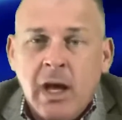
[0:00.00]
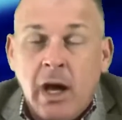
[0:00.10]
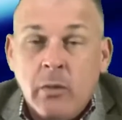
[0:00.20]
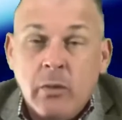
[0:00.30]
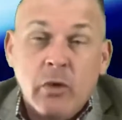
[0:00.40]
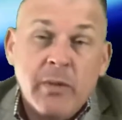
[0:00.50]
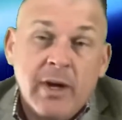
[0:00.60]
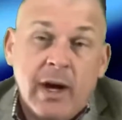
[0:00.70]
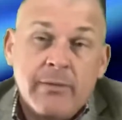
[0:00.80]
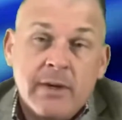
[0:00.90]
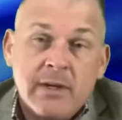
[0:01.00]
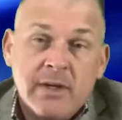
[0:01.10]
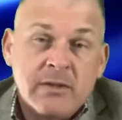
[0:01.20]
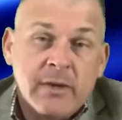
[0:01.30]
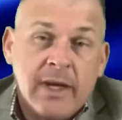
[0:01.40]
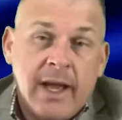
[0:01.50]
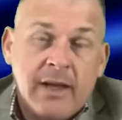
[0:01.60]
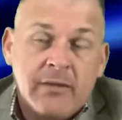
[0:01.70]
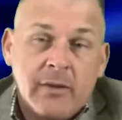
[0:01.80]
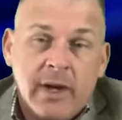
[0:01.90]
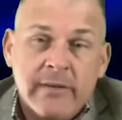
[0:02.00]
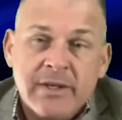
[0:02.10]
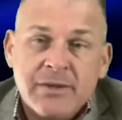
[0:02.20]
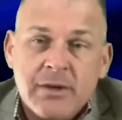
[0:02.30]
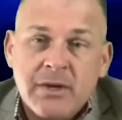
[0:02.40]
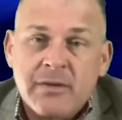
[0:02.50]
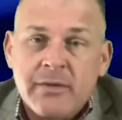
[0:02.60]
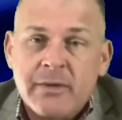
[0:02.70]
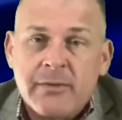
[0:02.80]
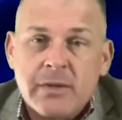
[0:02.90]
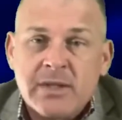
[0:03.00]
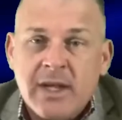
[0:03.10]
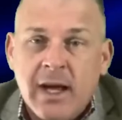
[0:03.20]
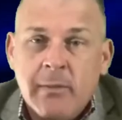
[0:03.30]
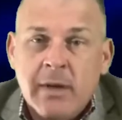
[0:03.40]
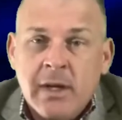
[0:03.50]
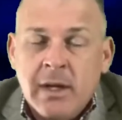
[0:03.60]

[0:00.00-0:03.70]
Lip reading: We will be offering diesel mechanics for heavy construction for the first time.